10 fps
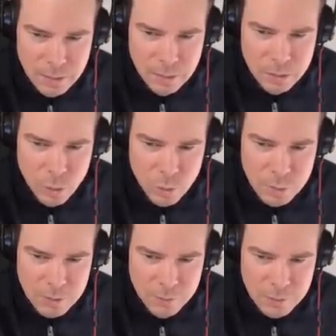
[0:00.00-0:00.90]
So it would
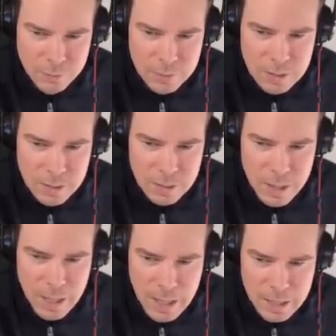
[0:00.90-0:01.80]
be a 15,
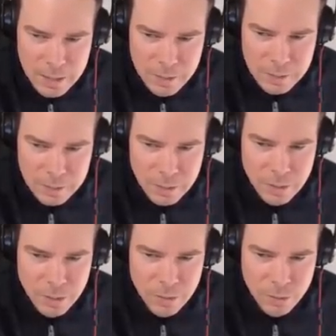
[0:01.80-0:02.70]
8.
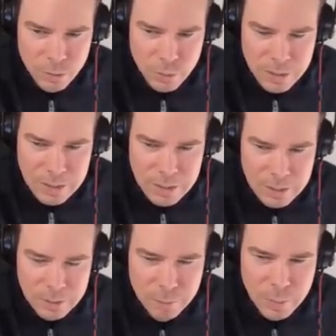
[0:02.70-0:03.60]
3,
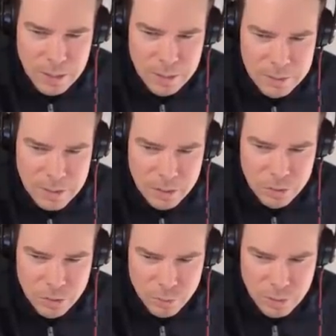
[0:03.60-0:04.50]
beta
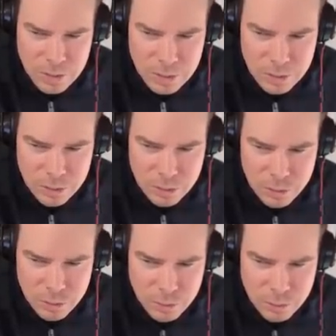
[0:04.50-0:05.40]
takes 3
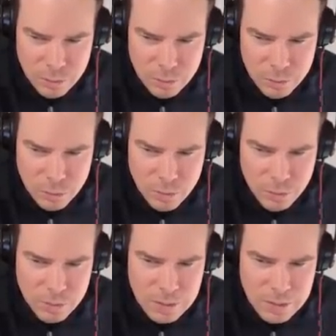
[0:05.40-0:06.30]
to
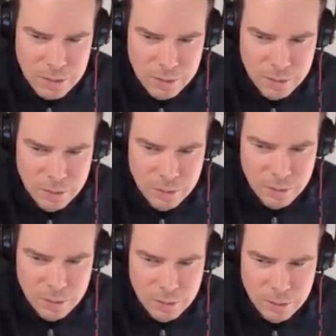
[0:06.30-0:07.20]
13.
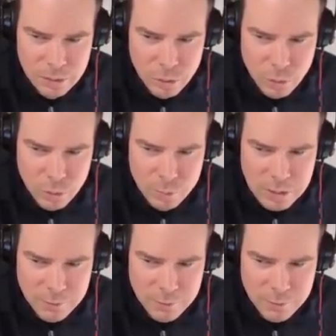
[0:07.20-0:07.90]
So it would be a